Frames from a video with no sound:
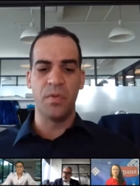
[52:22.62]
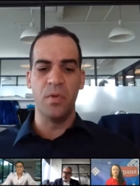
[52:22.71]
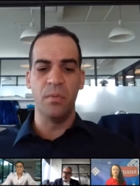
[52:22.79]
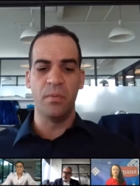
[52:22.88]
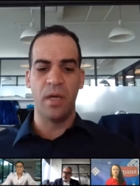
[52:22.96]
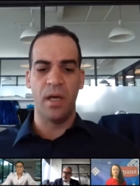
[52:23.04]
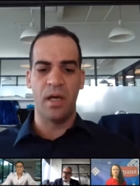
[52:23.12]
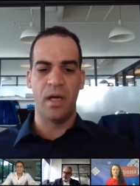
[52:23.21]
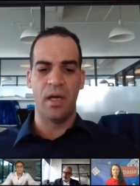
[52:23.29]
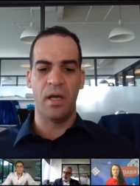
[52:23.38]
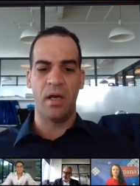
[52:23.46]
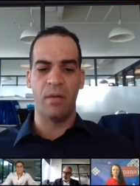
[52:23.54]
consume
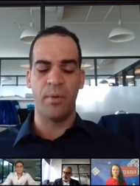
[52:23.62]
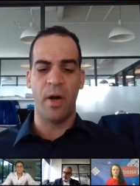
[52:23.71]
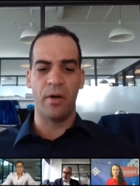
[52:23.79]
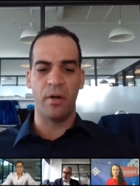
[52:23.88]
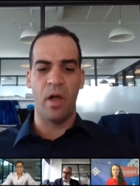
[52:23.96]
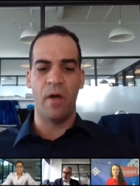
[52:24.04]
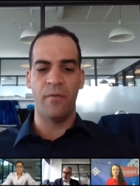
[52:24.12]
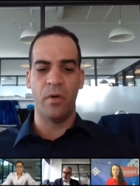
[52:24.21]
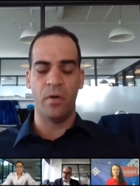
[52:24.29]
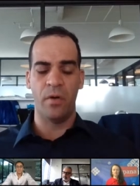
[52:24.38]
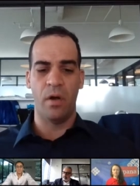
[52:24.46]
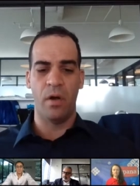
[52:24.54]
a product
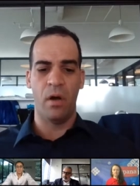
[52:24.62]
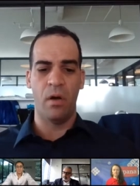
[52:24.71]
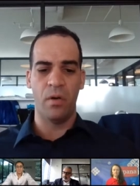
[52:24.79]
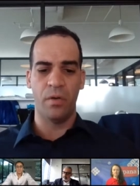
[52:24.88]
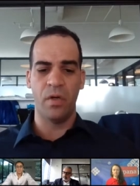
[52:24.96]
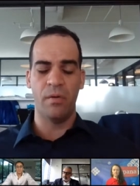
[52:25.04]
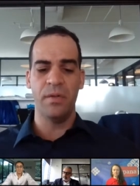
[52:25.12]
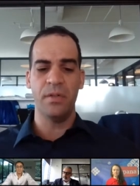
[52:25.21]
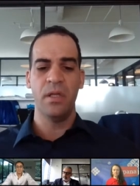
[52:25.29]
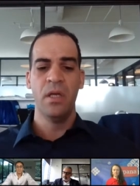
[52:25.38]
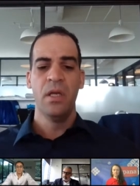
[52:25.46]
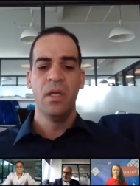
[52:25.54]
or
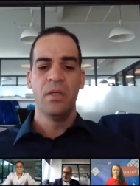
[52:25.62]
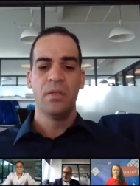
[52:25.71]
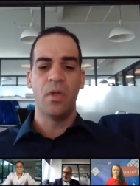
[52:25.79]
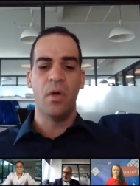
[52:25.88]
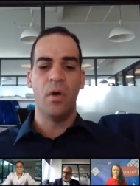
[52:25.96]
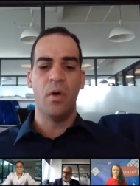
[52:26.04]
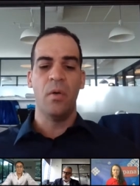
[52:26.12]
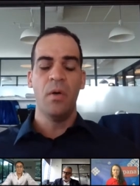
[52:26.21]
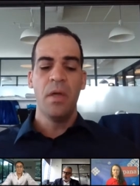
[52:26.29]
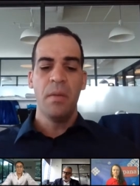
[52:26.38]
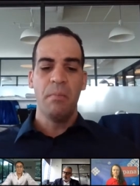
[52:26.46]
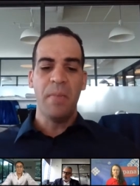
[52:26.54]
service.
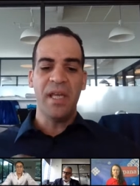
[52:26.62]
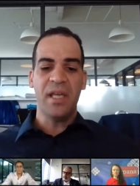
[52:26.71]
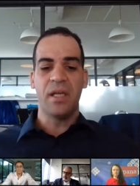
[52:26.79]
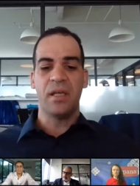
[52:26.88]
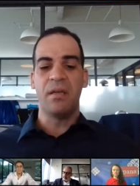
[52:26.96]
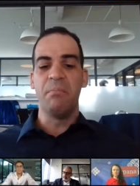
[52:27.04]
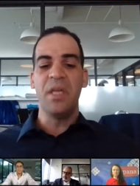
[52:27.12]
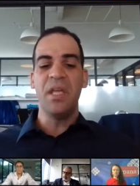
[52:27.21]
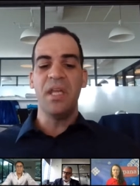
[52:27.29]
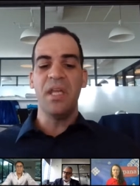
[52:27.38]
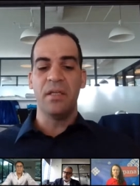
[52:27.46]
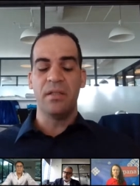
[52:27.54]
So making it
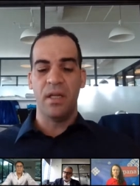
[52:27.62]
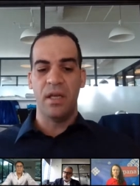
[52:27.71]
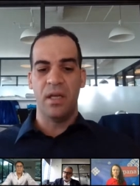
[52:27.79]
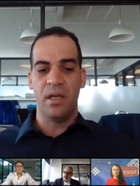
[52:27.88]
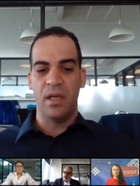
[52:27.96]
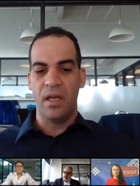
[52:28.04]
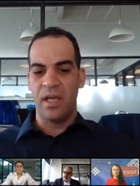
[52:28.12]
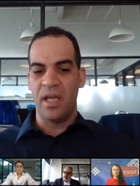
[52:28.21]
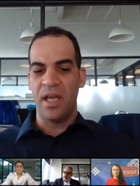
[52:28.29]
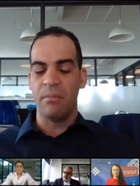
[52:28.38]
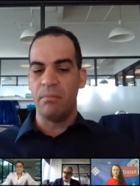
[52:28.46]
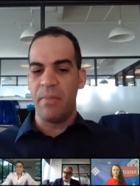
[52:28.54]
convenient and
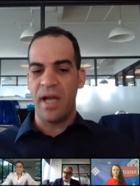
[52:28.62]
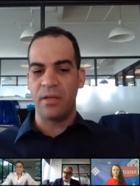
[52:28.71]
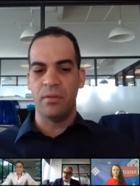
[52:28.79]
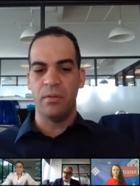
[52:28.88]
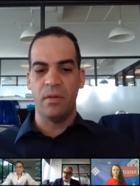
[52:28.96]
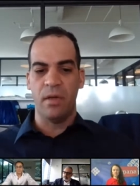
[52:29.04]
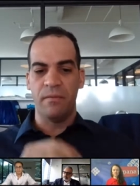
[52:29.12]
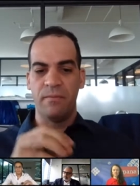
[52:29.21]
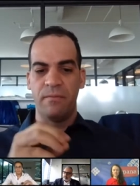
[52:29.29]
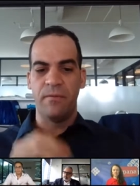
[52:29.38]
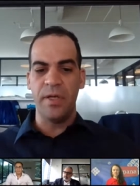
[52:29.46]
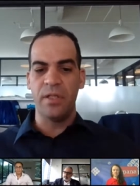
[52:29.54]
again back
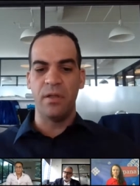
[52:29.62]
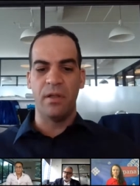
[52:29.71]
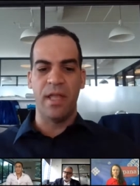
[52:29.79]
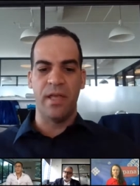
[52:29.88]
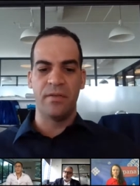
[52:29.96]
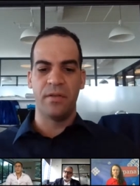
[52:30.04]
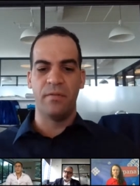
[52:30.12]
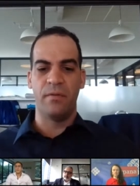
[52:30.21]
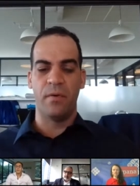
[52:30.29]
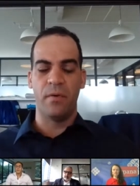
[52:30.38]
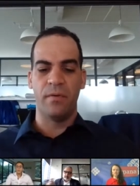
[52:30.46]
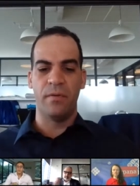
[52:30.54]
to frictionless
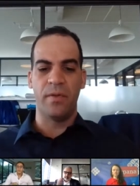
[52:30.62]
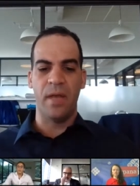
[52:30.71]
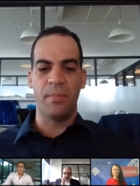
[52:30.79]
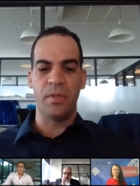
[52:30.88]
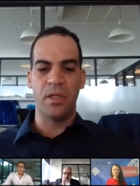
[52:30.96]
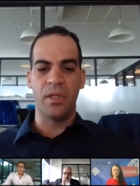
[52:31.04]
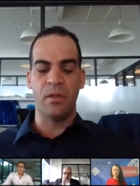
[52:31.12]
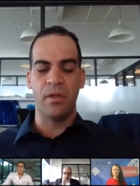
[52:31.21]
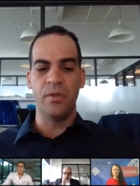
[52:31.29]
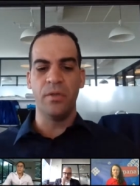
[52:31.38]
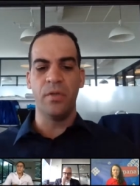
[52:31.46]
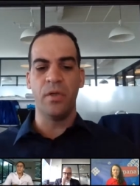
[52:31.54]
for that
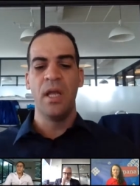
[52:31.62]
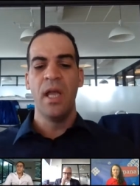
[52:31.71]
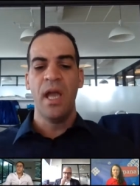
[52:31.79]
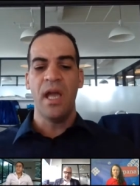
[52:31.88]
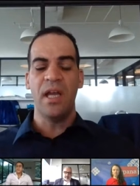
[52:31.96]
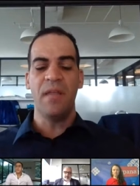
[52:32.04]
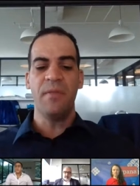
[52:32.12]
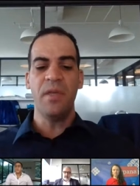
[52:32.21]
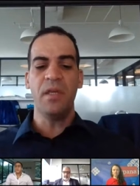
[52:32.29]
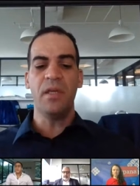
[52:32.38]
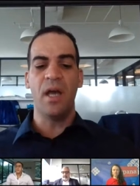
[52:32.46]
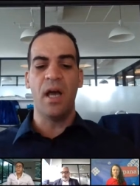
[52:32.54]
particular user. And
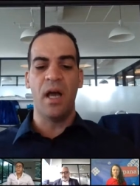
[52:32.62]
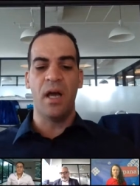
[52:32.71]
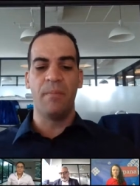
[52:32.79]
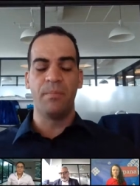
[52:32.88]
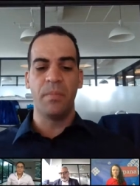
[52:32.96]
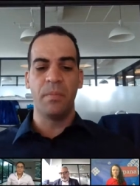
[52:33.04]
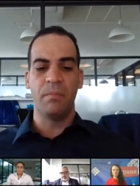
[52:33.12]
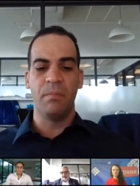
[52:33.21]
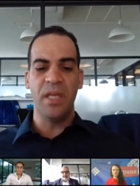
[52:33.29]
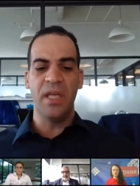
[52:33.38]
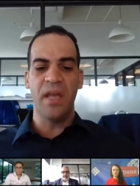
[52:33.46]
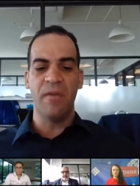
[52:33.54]
I think
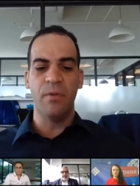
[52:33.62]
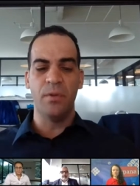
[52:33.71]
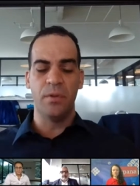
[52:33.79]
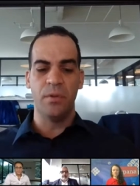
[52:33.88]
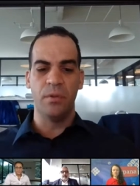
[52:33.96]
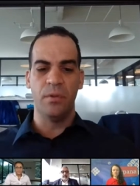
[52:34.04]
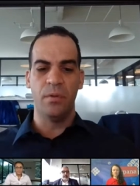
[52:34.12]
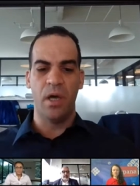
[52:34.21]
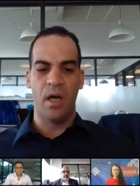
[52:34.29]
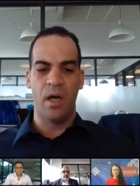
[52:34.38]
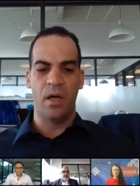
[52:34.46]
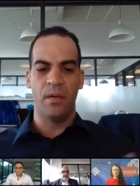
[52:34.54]
being able
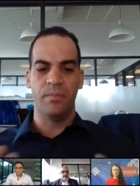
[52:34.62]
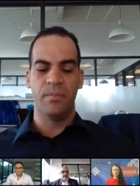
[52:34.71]
to